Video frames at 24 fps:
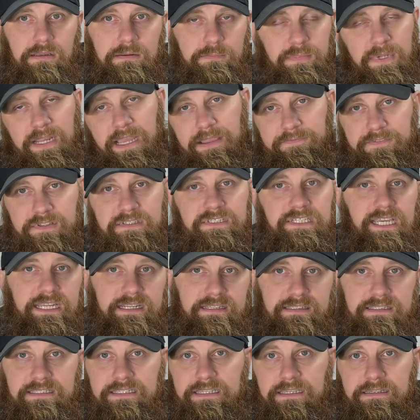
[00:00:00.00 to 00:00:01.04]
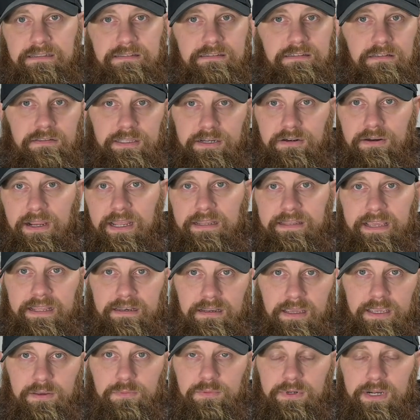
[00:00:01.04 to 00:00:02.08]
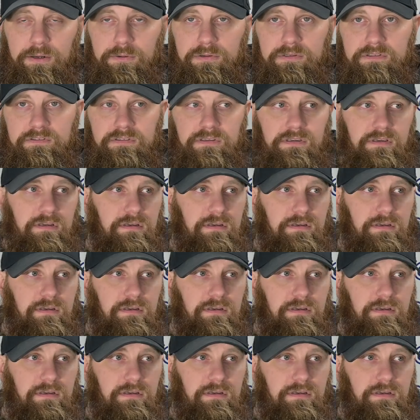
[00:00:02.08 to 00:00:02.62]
But obviously I didn't see it until later on that night when I was,